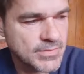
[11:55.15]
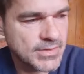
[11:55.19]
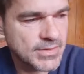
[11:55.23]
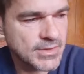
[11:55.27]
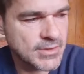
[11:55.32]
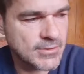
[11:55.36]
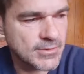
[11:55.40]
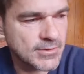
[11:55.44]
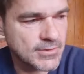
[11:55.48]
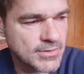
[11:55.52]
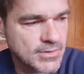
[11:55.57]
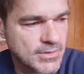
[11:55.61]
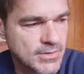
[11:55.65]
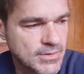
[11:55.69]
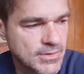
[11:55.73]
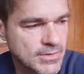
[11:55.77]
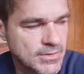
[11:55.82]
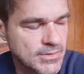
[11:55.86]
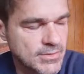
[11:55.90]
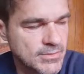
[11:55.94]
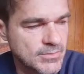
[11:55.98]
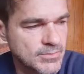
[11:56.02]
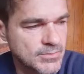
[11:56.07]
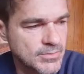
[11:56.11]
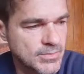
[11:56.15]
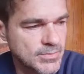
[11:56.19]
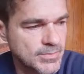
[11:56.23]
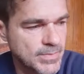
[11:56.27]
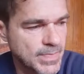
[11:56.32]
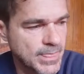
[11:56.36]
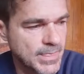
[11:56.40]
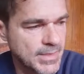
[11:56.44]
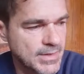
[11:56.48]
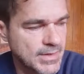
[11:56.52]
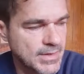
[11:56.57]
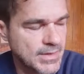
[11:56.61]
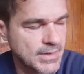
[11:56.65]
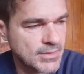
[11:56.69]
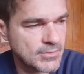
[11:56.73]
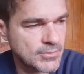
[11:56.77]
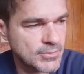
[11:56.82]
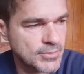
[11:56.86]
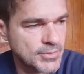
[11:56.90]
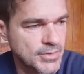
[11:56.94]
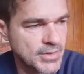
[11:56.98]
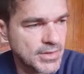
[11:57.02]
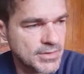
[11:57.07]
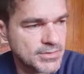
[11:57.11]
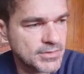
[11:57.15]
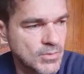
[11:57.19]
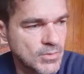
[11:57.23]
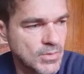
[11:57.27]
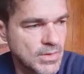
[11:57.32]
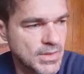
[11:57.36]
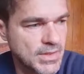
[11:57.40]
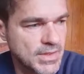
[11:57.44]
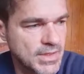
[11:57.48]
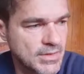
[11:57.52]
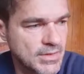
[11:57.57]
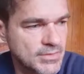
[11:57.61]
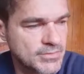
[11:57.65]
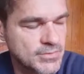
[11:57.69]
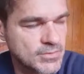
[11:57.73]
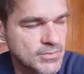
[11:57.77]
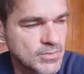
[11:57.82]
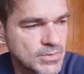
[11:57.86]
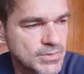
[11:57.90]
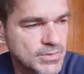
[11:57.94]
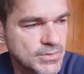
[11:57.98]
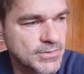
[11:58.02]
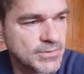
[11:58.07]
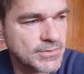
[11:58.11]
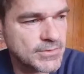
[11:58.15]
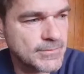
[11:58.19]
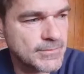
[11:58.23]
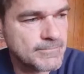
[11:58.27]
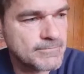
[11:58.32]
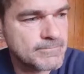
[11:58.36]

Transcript: to go and root out the White House and whatnot.